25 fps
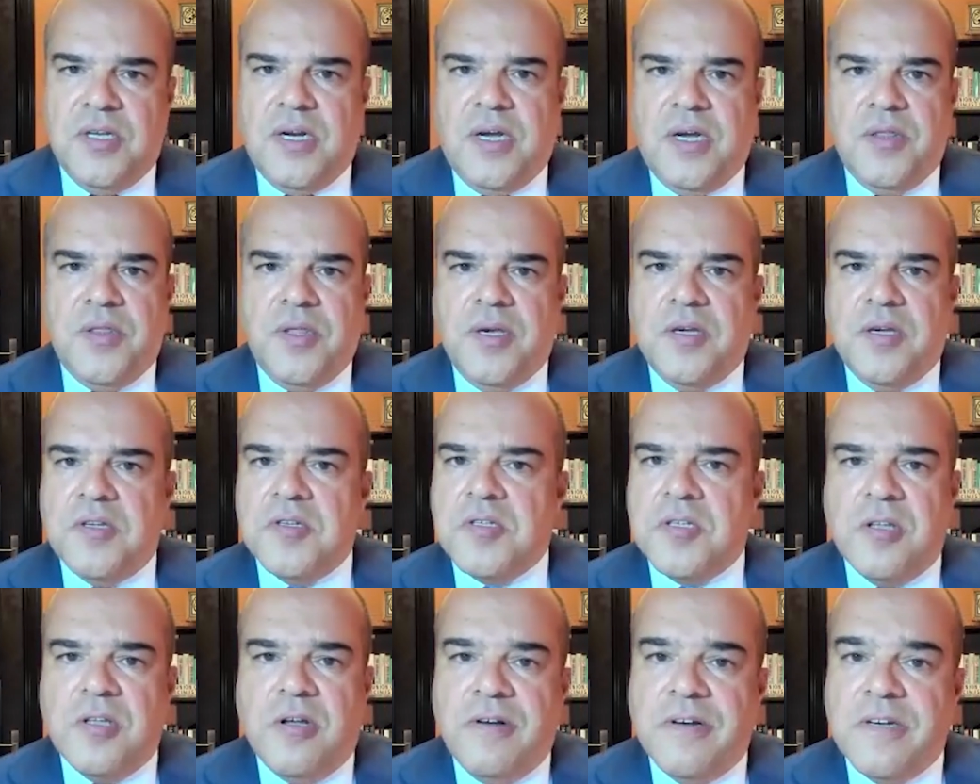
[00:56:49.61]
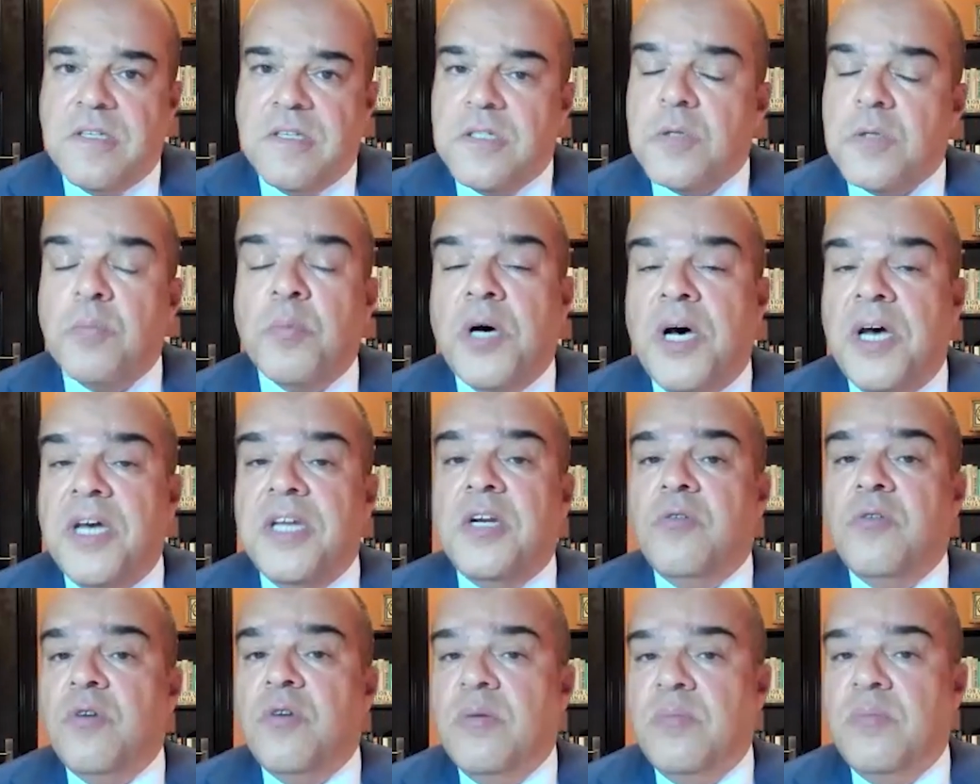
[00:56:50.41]
I think as long as
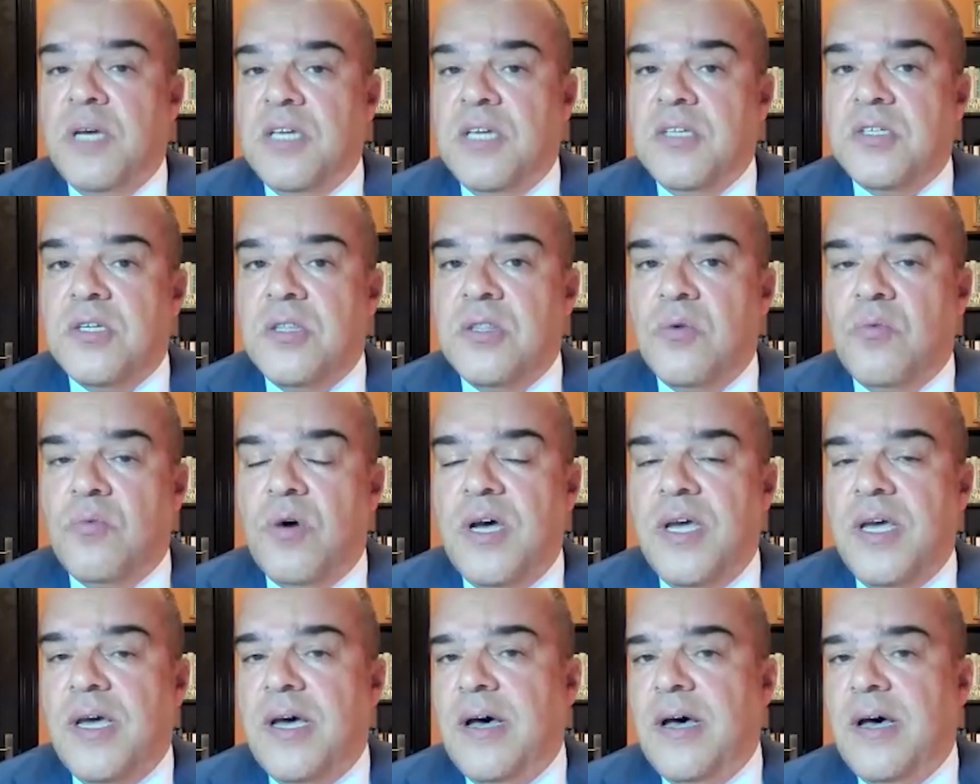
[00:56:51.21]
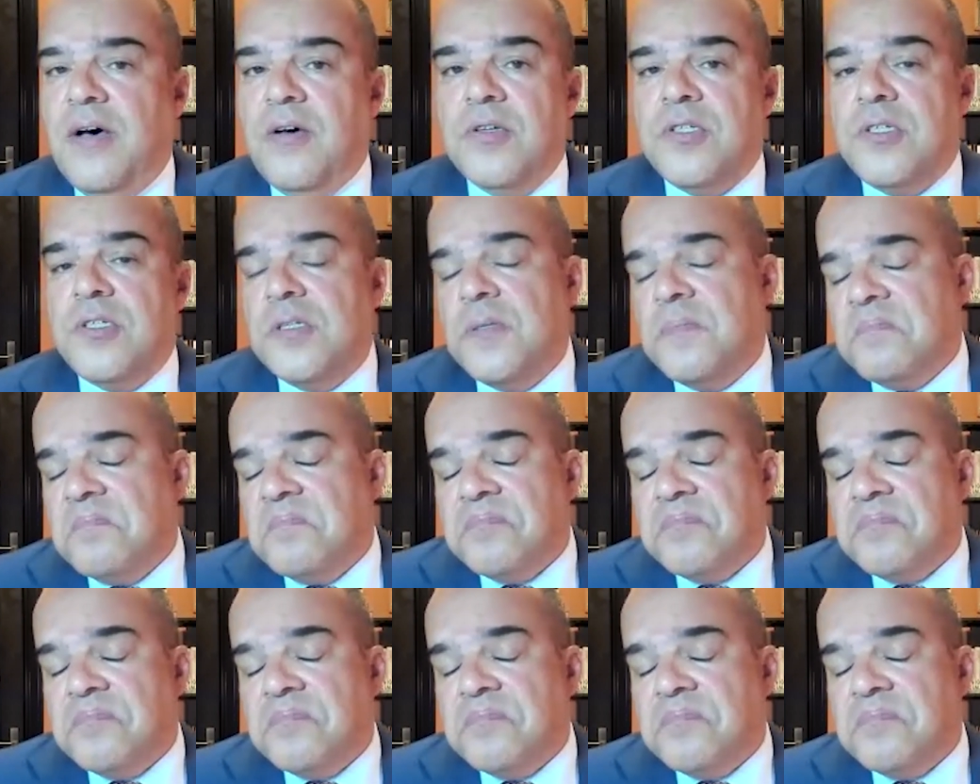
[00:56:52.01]
Biden remains in the White House,